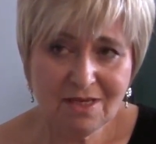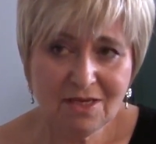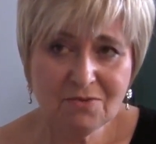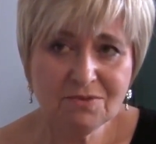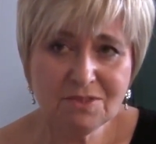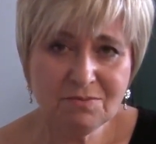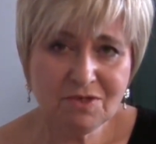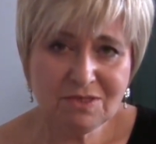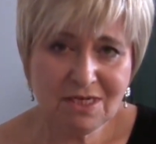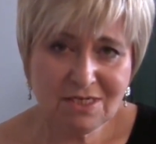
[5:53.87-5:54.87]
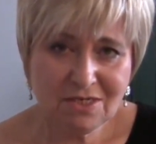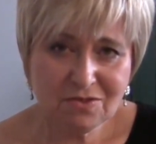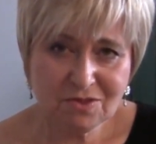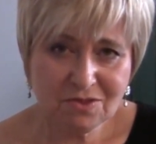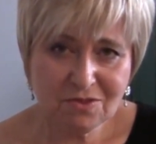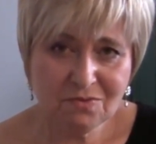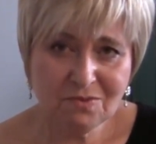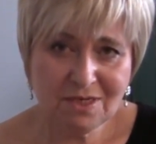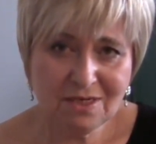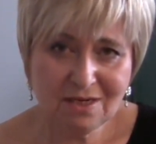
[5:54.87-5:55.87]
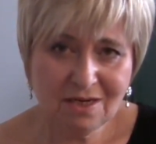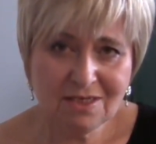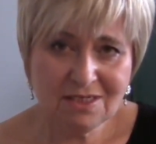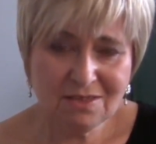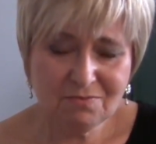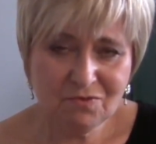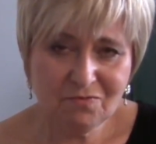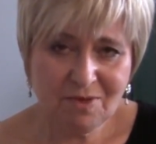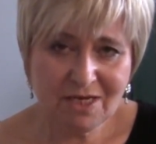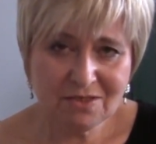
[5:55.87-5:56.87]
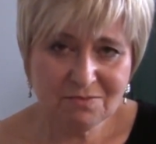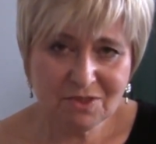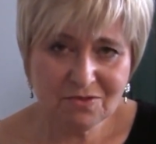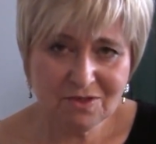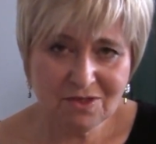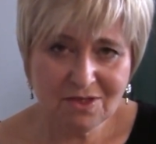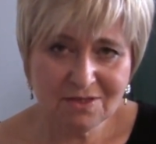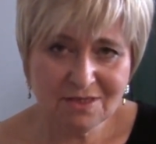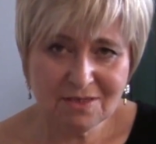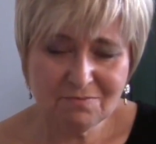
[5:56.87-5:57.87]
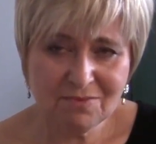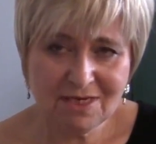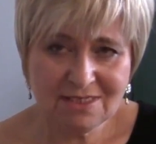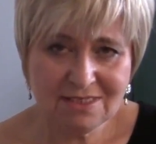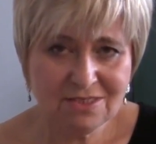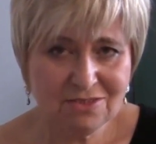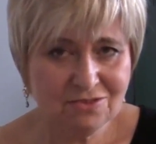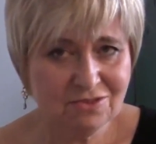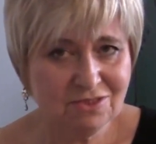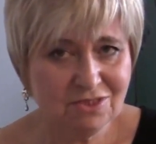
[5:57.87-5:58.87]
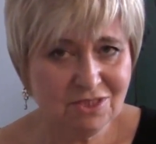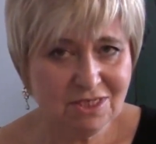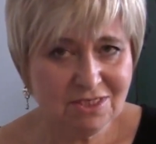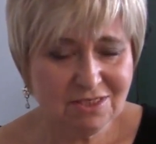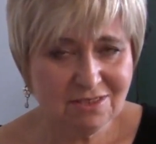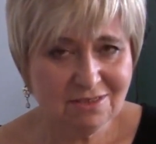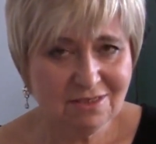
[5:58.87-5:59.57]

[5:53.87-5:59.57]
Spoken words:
It was about 10 years ago when I did move back to Montreal that my sister suggested